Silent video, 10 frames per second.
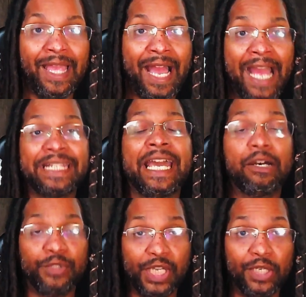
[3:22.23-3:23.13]
I
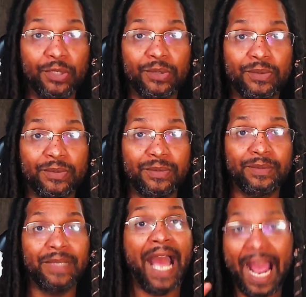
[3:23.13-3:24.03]
now know
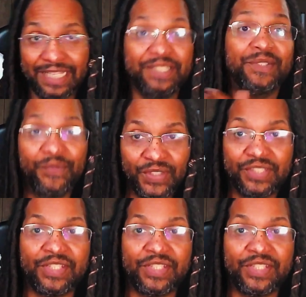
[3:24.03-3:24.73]
I need to finish